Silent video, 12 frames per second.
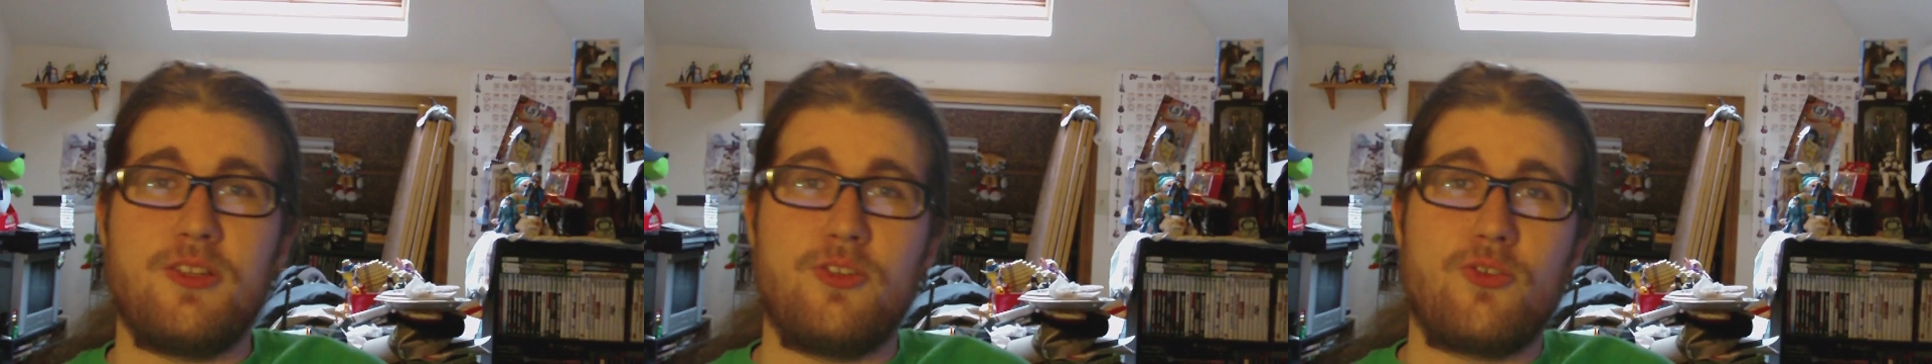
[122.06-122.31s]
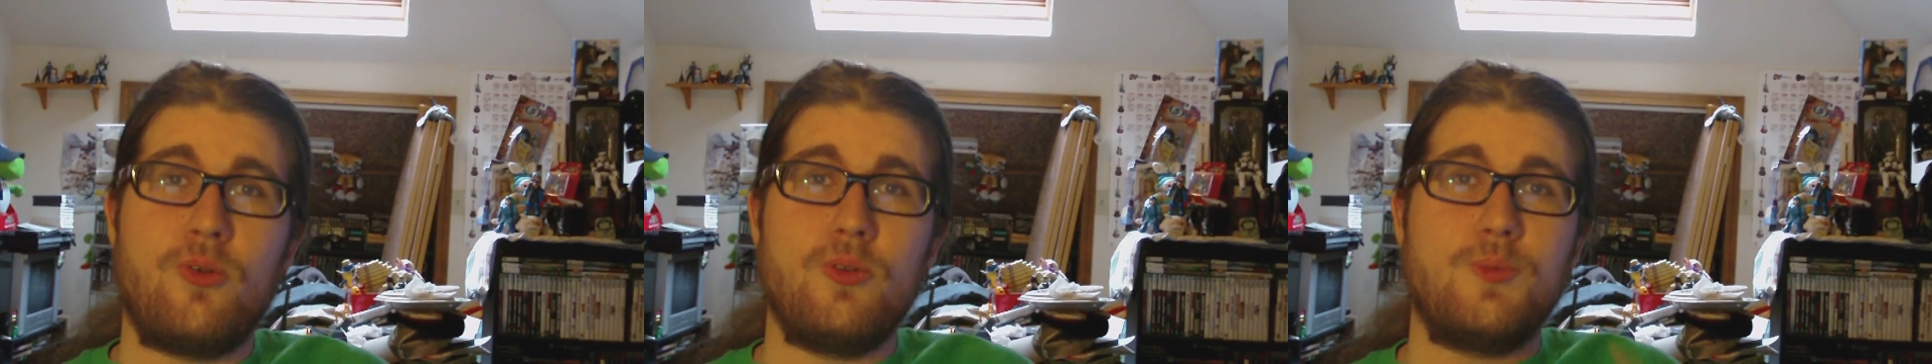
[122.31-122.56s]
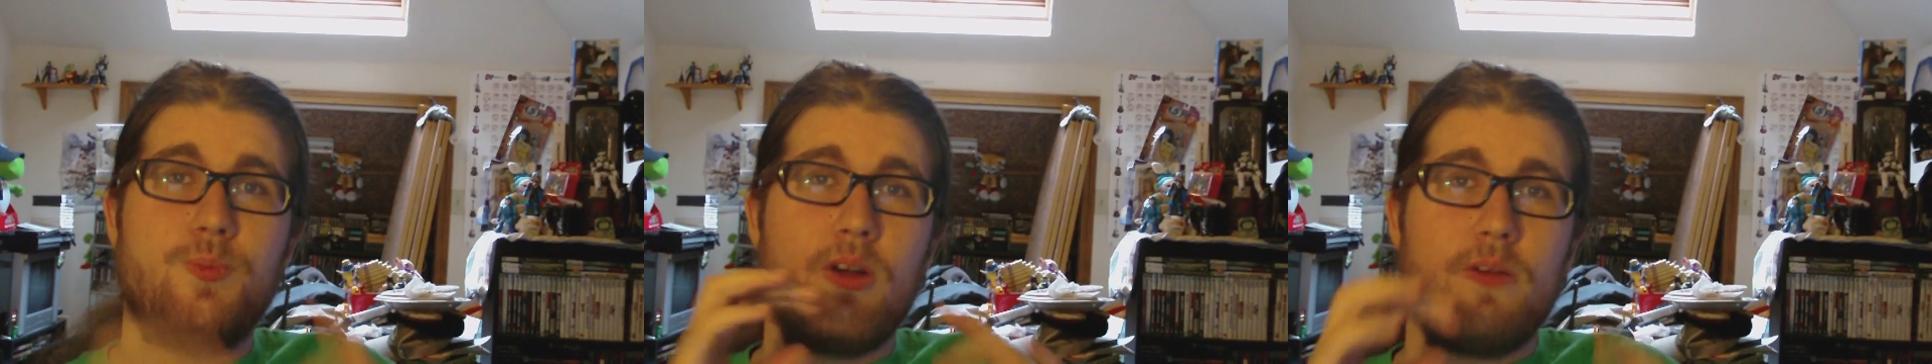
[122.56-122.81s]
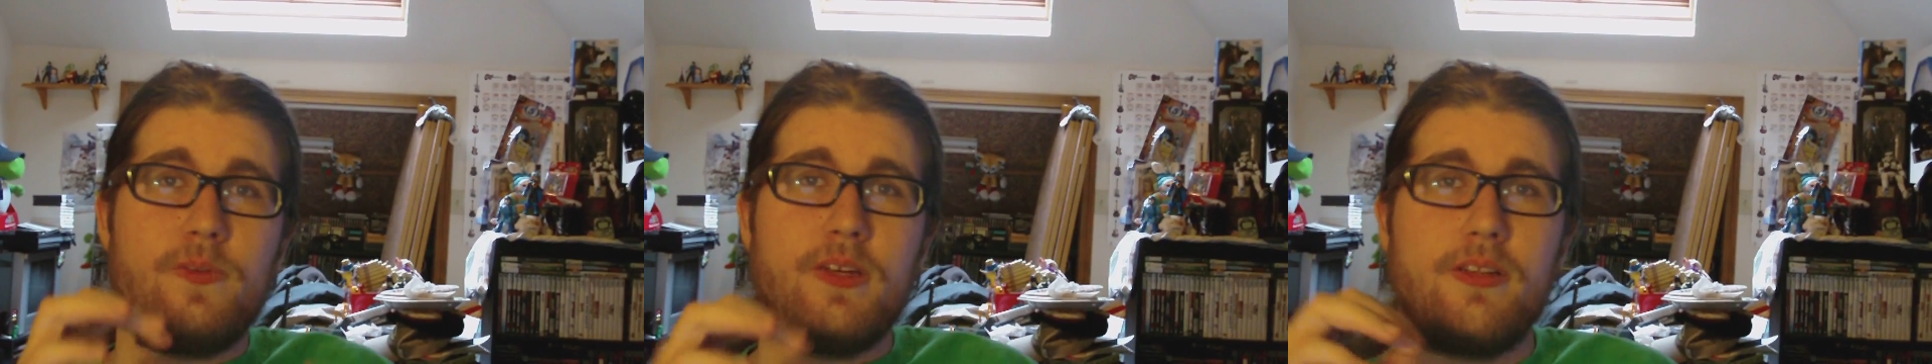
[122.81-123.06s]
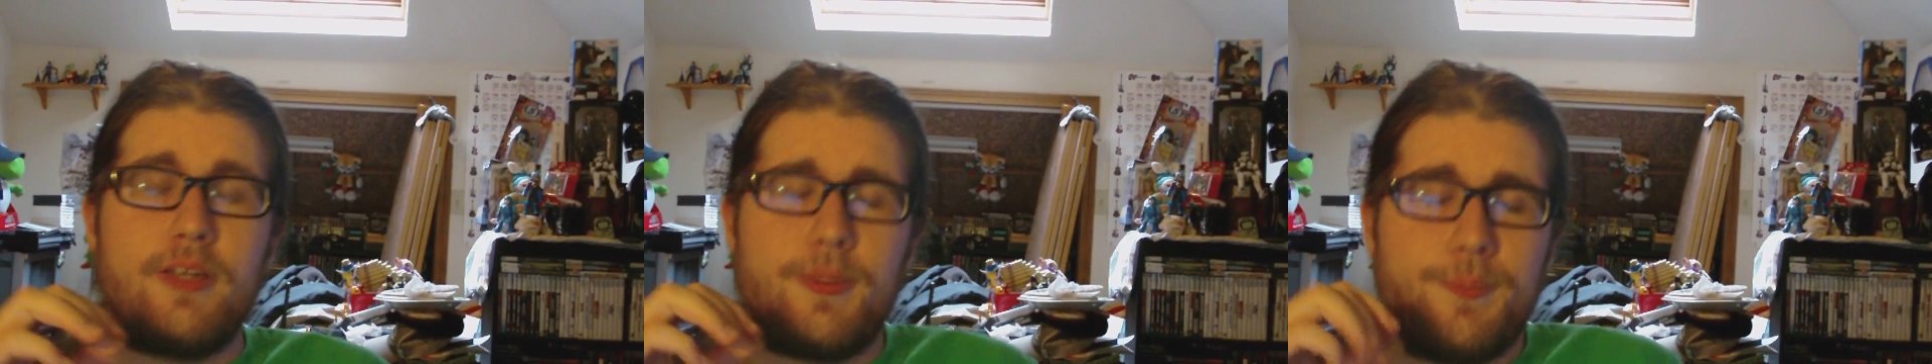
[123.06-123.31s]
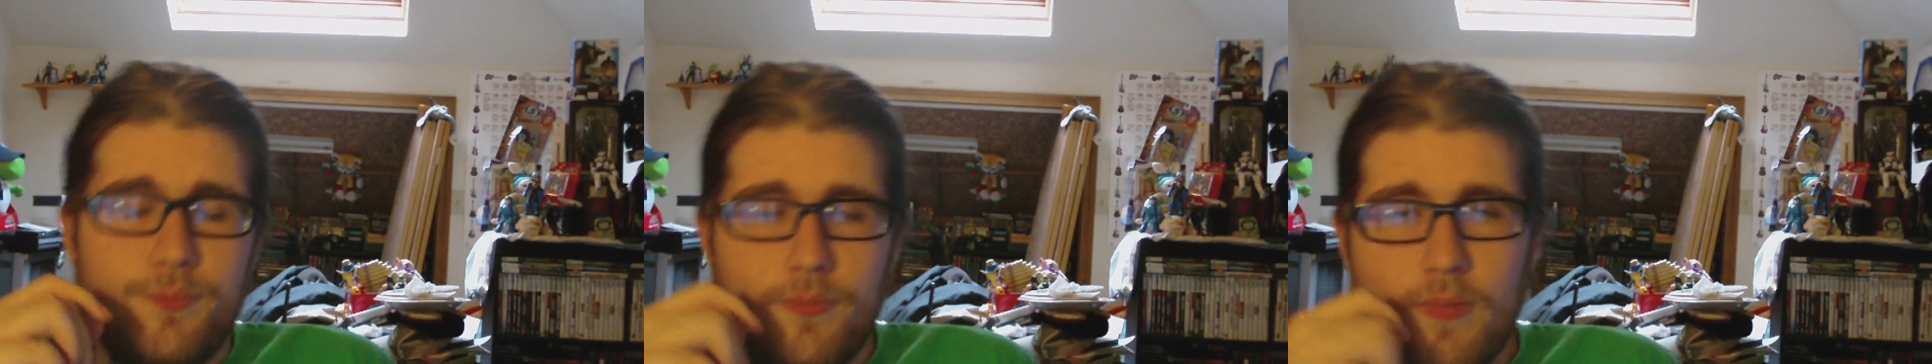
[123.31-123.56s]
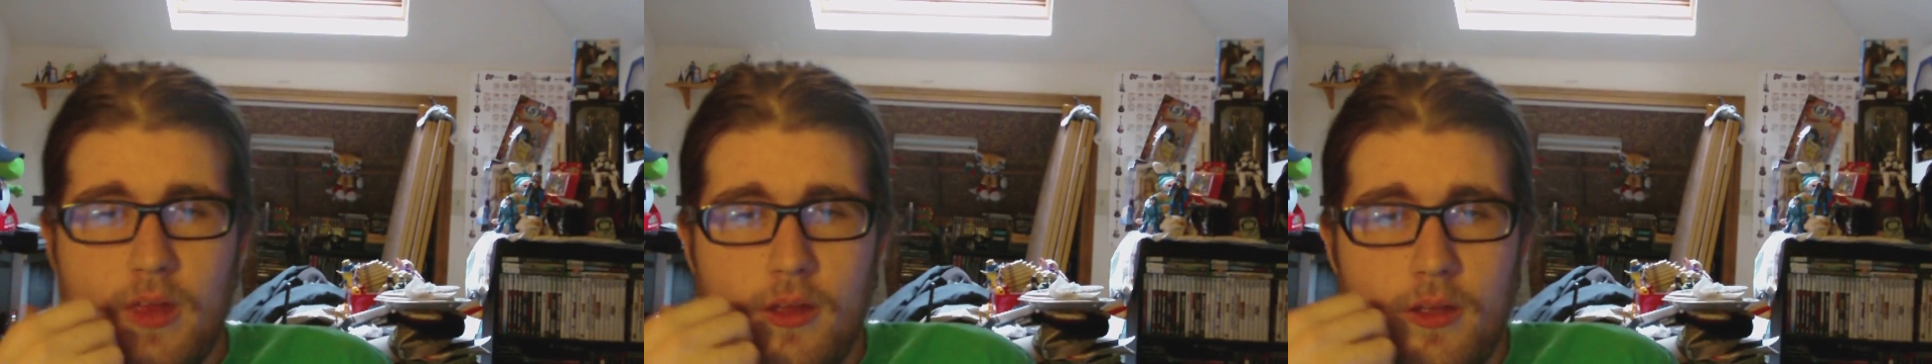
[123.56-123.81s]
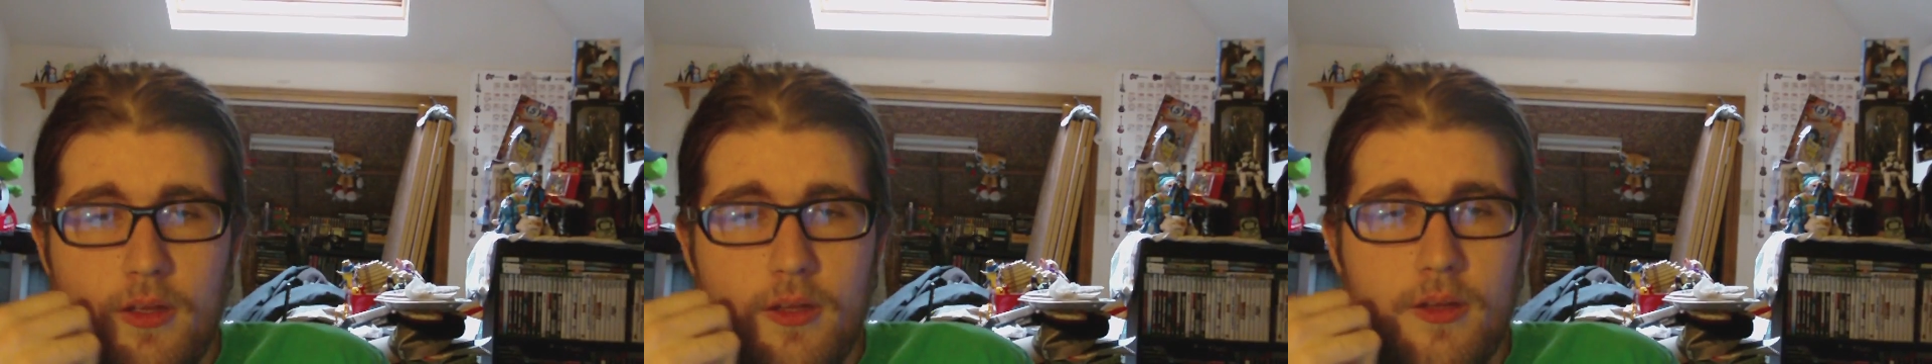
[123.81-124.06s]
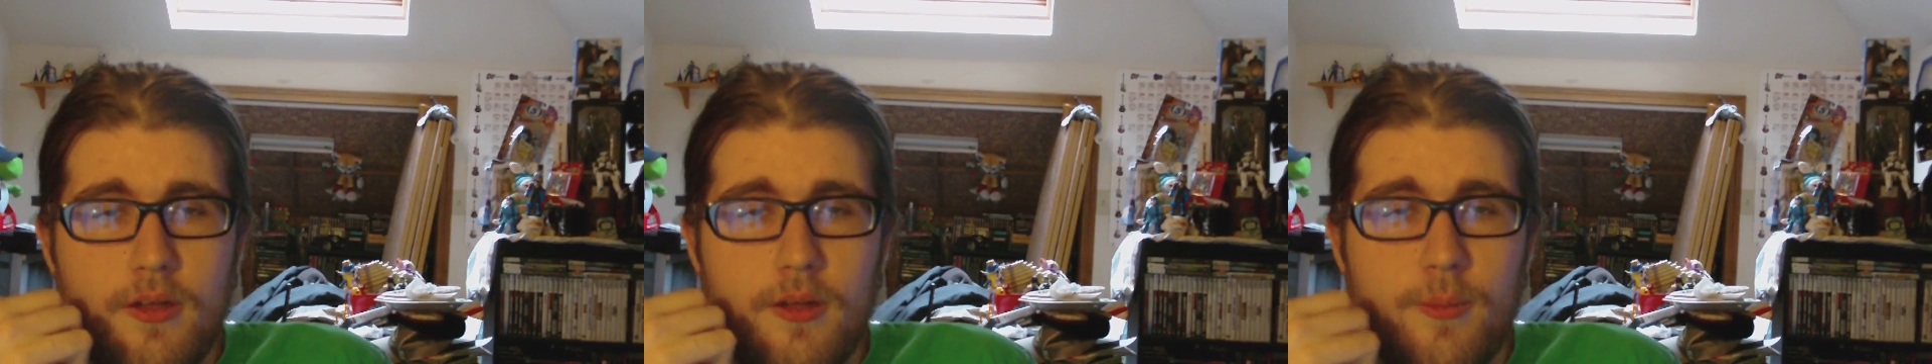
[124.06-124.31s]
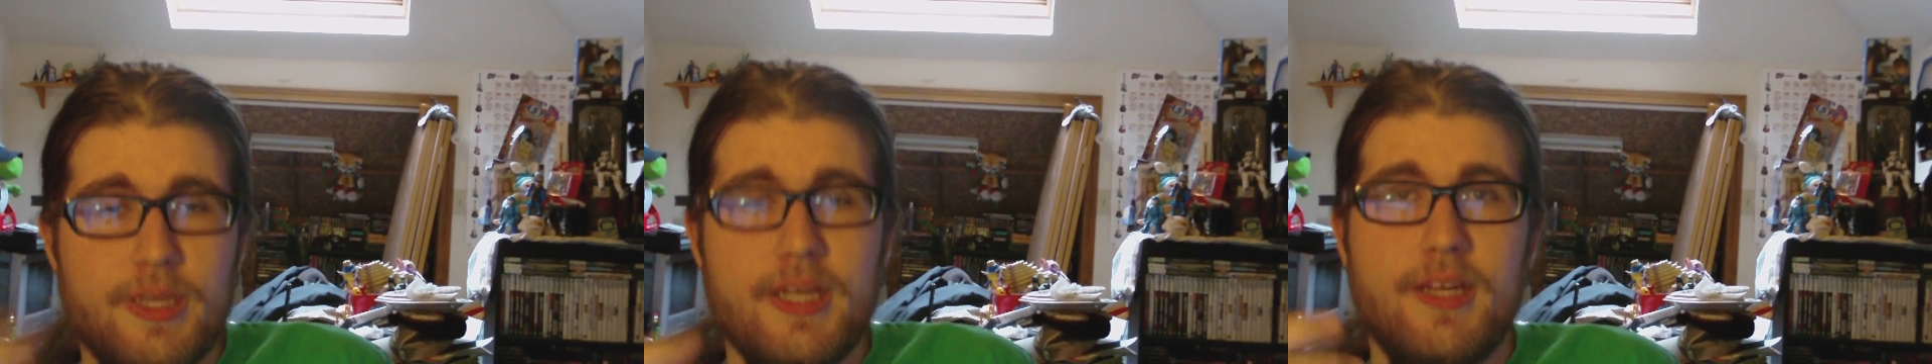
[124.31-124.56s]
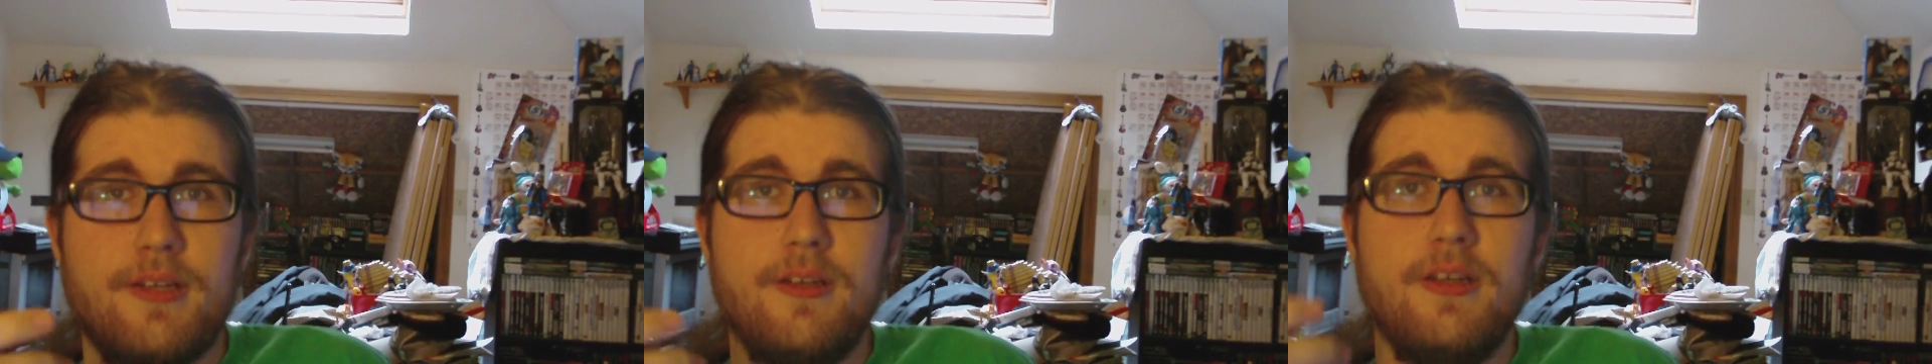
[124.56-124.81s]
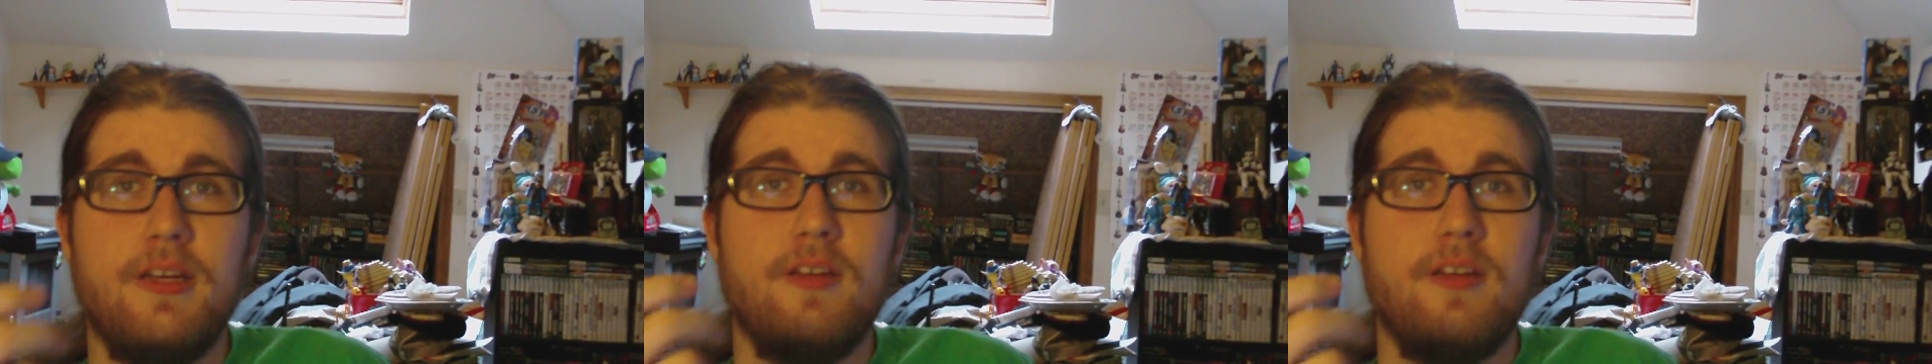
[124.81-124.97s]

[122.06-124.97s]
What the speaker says: controls perfectly. But again,